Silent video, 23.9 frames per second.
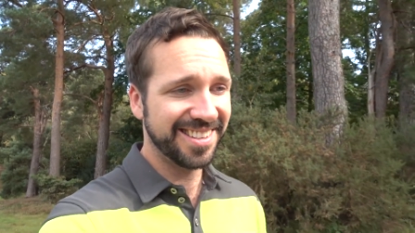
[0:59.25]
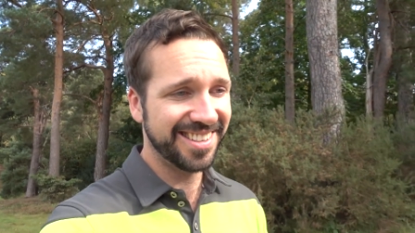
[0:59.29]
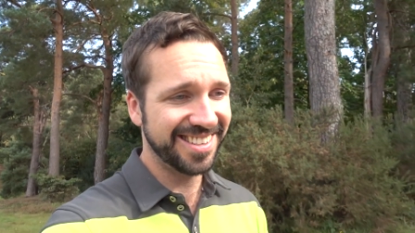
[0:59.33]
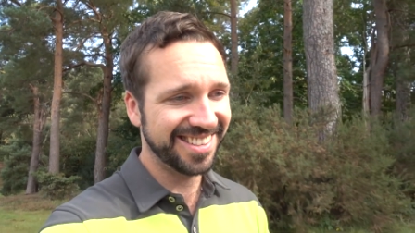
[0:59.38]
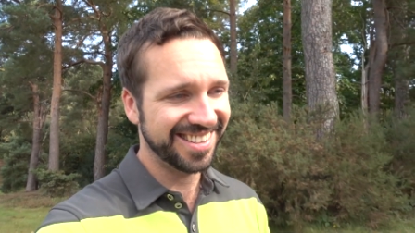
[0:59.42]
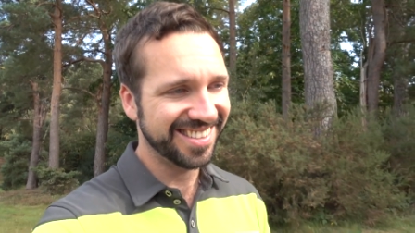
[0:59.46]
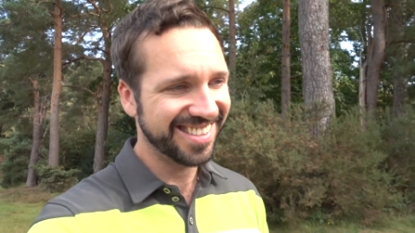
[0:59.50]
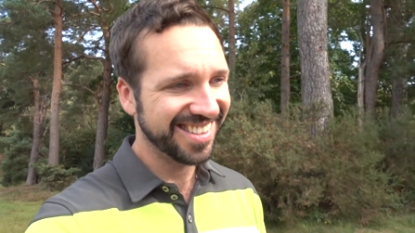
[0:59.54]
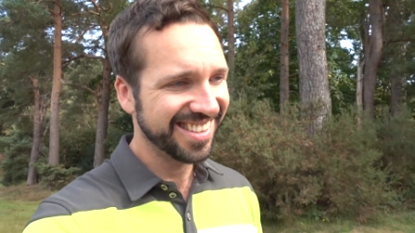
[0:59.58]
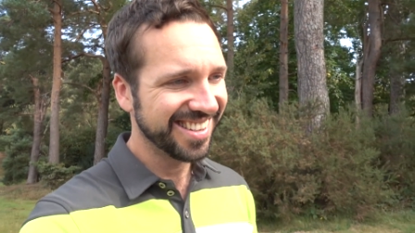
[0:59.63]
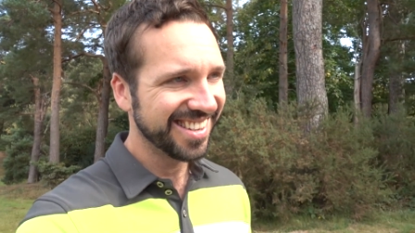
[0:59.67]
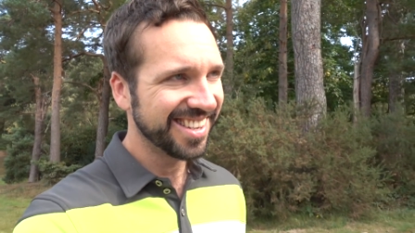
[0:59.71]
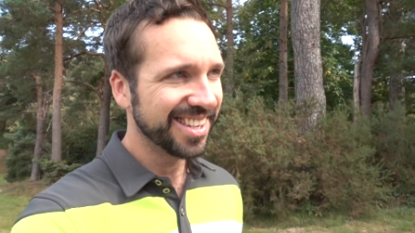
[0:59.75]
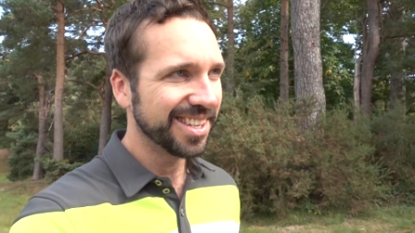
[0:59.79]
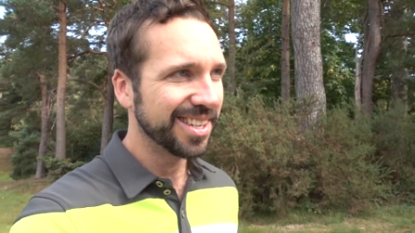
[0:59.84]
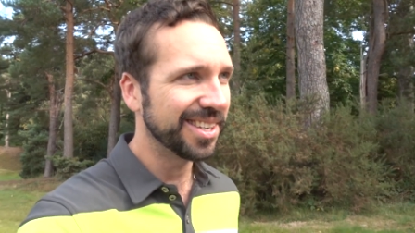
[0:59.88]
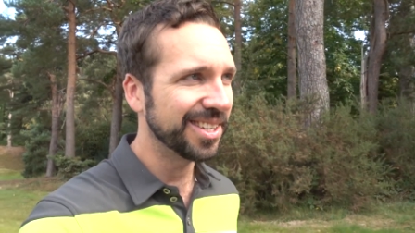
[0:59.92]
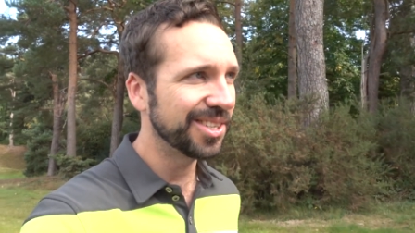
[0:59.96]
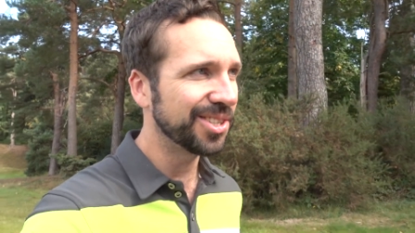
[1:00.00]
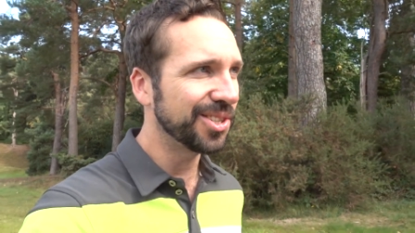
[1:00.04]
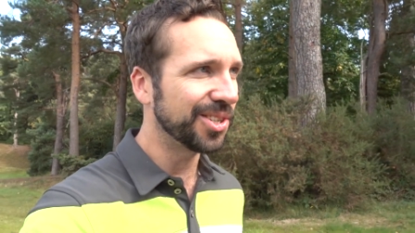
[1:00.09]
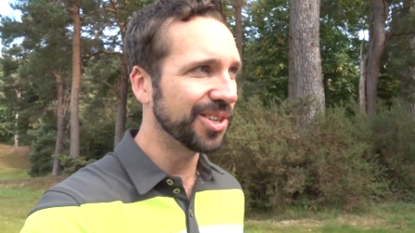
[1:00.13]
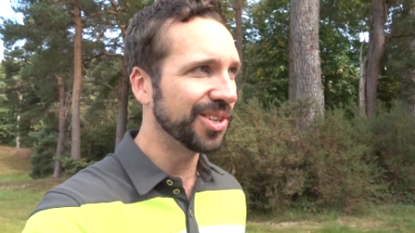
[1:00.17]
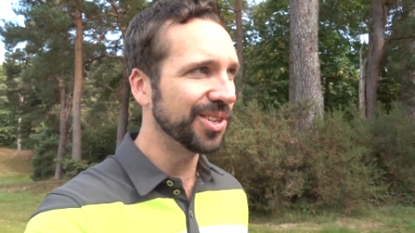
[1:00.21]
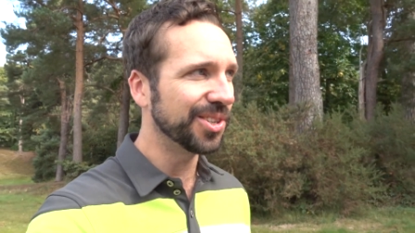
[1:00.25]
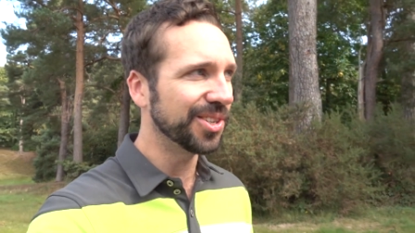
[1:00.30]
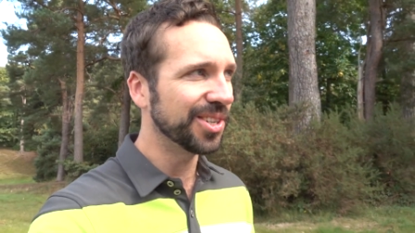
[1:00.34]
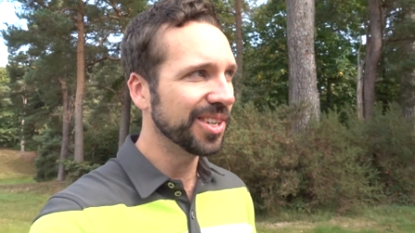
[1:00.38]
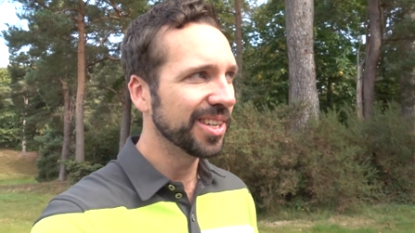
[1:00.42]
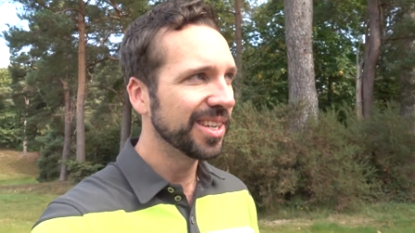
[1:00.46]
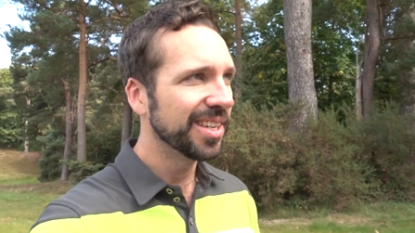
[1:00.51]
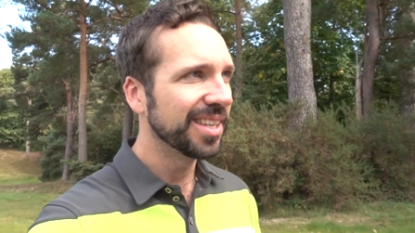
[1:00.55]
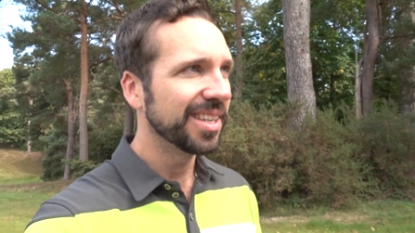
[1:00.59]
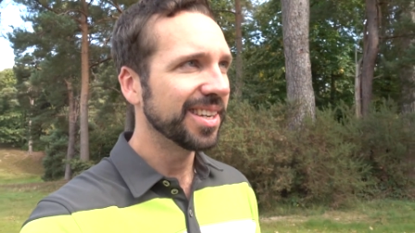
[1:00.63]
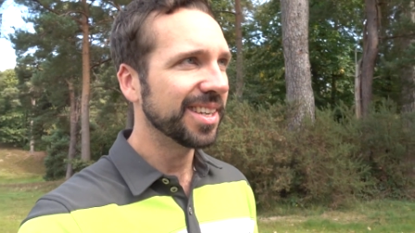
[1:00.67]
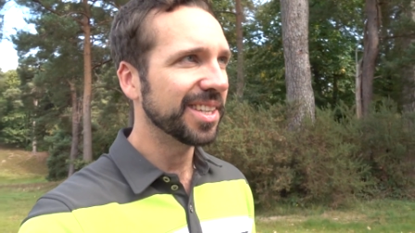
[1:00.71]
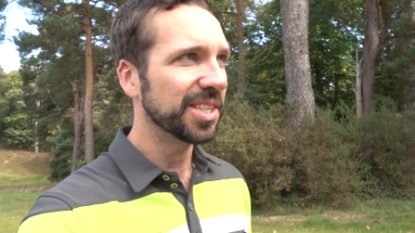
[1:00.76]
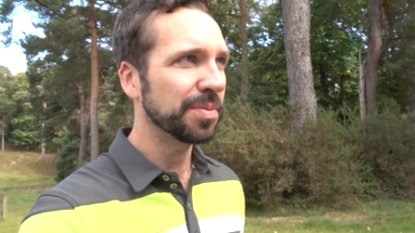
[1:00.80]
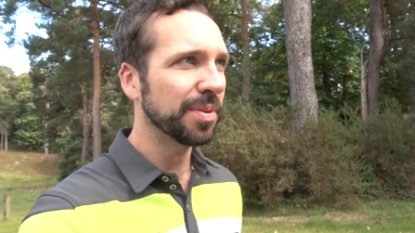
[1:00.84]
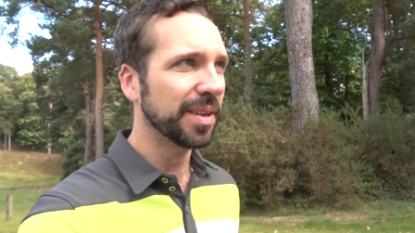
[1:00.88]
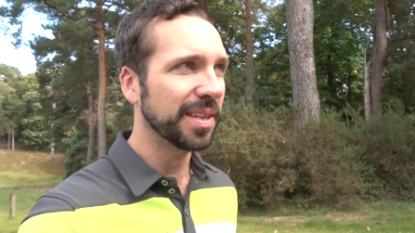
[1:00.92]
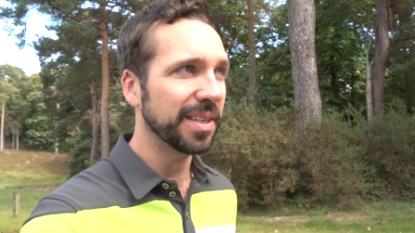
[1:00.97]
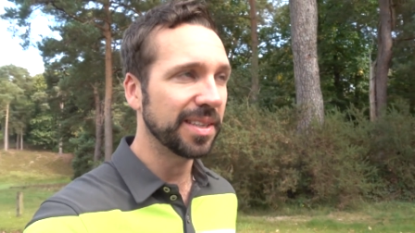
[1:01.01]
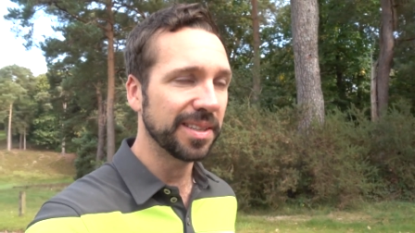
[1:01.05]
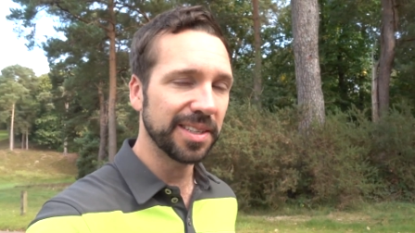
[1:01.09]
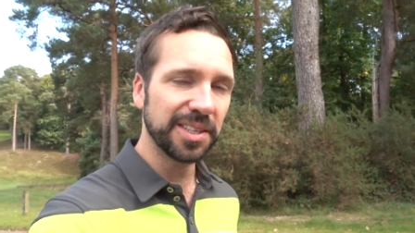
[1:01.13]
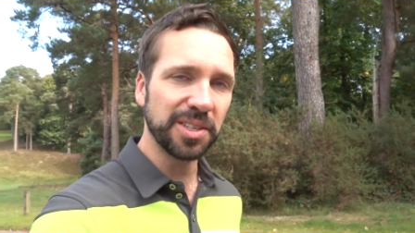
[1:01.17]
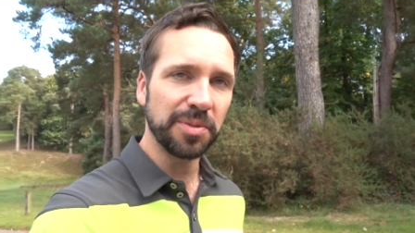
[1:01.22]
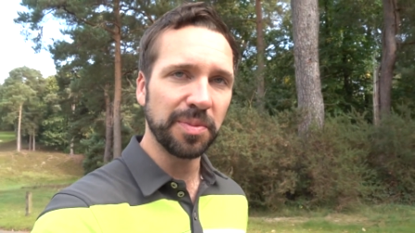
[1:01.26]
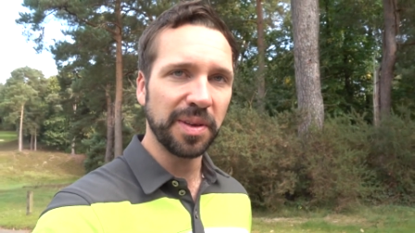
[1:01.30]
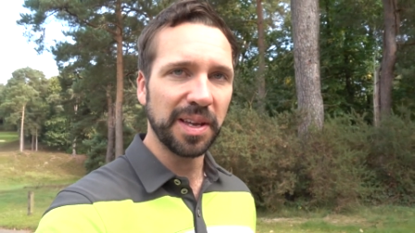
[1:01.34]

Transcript: I should explain a little